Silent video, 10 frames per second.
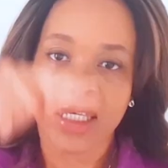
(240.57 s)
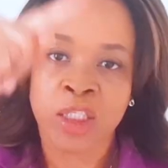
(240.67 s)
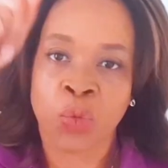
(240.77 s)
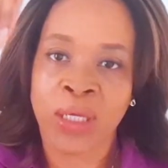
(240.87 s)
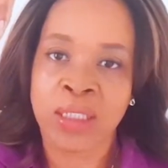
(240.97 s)

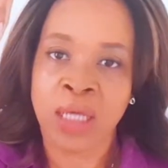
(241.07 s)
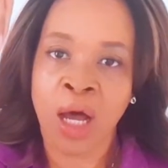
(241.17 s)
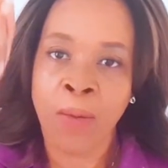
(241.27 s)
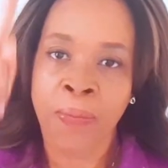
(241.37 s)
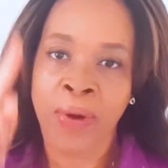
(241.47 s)
swings
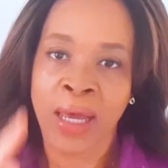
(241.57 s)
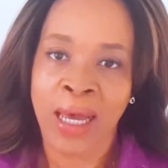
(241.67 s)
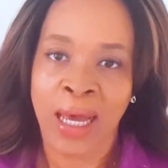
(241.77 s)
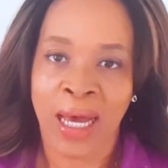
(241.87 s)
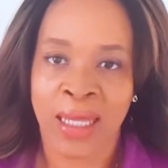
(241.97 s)
up
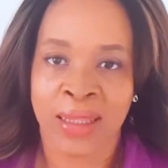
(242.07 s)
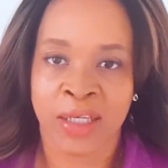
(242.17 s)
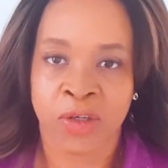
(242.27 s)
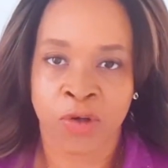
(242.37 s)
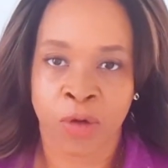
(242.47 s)
and
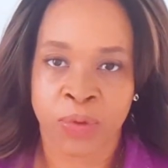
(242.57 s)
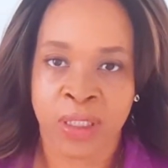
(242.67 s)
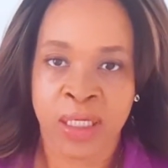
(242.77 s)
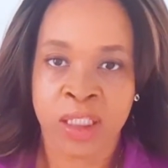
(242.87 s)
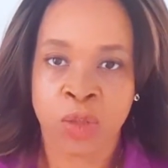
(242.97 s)
then drops,
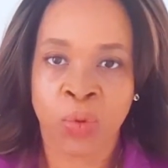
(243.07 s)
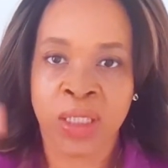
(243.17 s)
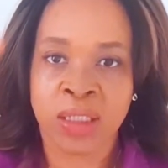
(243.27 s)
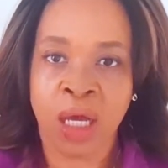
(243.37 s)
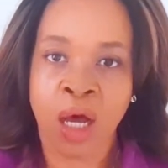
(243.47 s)

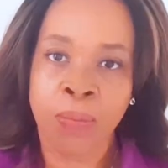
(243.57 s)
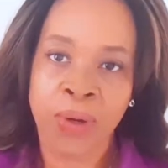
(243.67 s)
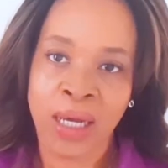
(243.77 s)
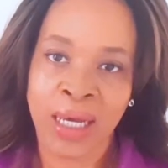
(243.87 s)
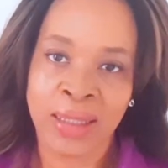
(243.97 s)
swings up
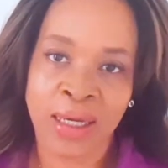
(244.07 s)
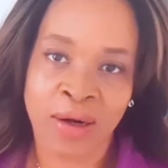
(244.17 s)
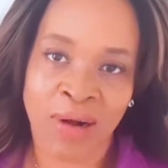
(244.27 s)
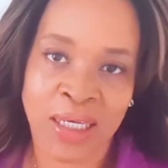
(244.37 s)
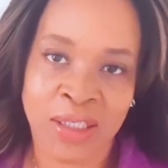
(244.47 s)
and then
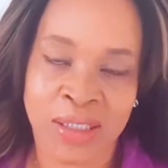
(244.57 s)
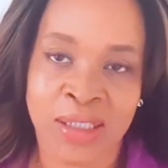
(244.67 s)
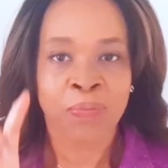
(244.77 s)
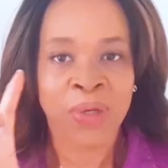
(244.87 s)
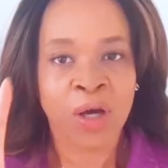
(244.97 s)

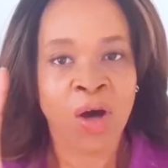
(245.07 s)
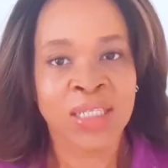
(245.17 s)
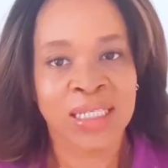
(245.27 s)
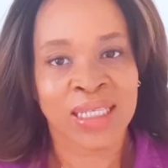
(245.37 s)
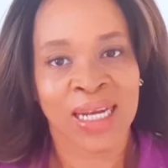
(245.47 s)
crashes. Because
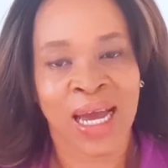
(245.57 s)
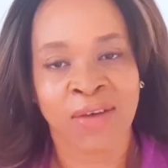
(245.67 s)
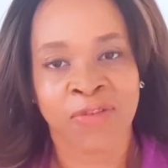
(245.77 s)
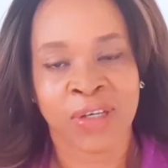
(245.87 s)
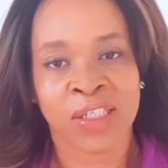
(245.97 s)
it's an
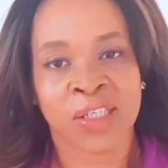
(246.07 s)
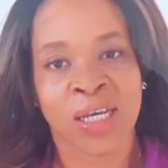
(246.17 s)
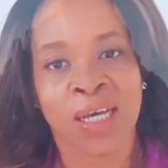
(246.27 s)
average,